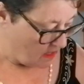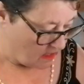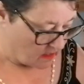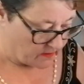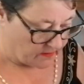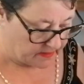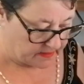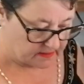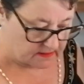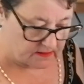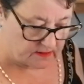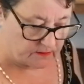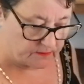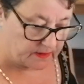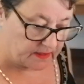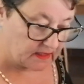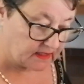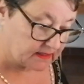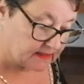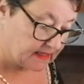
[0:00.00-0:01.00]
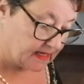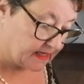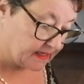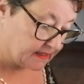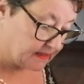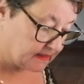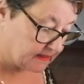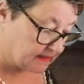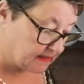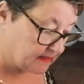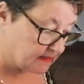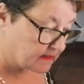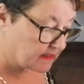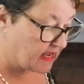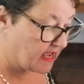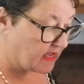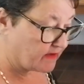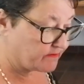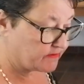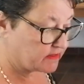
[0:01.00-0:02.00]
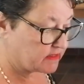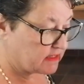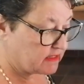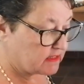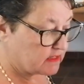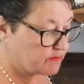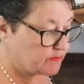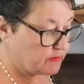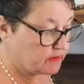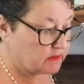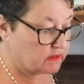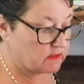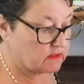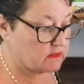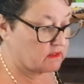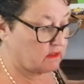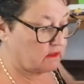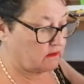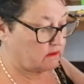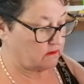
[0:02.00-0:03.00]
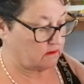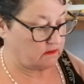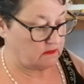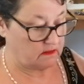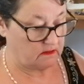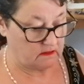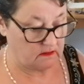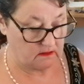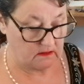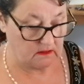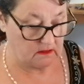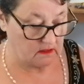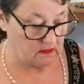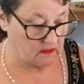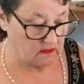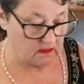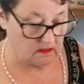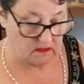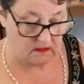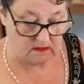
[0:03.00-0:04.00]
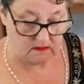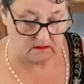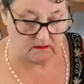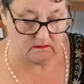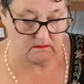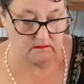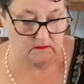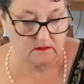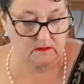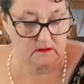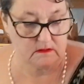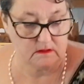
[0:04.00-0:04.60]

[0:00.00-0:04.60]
All right, so we got that in there. 1/2 teaspoon of salt. Oh,